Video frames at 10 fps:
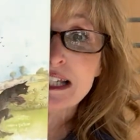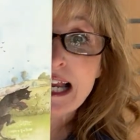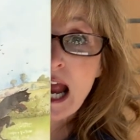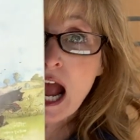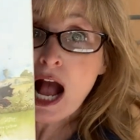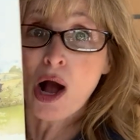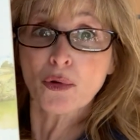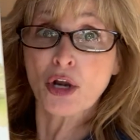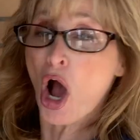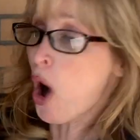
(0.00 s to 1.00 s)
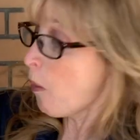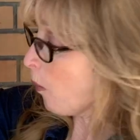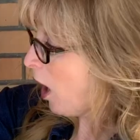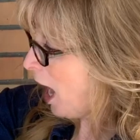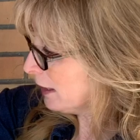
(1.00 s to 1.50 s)
down.
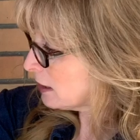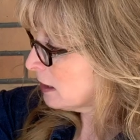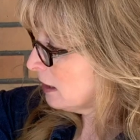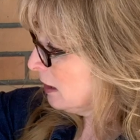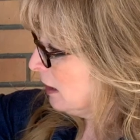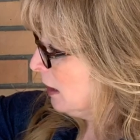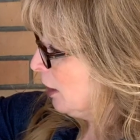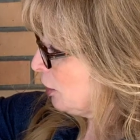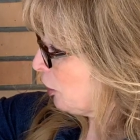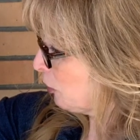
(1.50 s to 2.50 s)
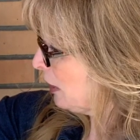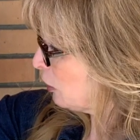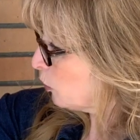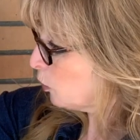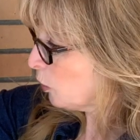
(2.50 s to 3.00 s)
What? The three
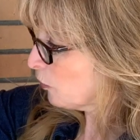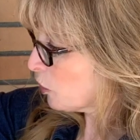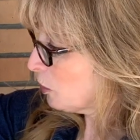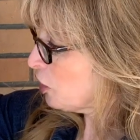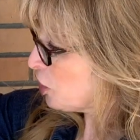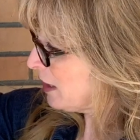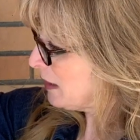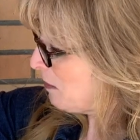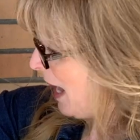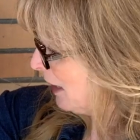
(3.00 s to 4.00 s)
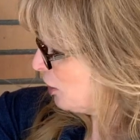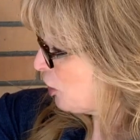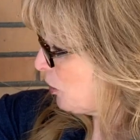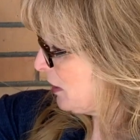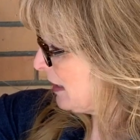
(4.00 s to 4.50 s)
little wolves only just managed
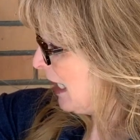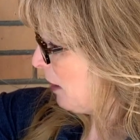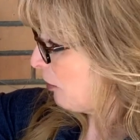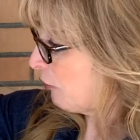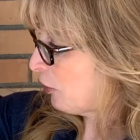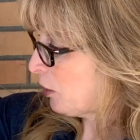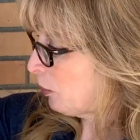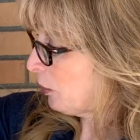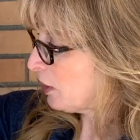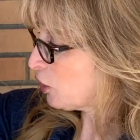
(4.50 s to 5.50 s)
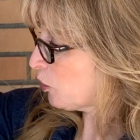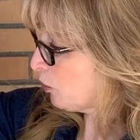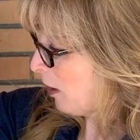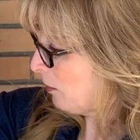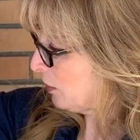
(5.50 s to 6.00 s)
to escape before the bricks
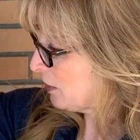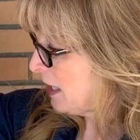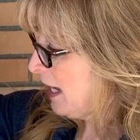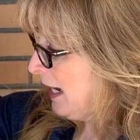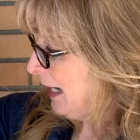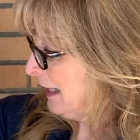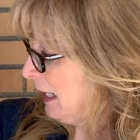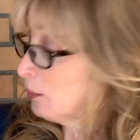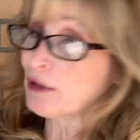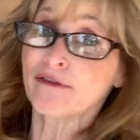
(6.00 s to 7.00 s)
crumbled, and they were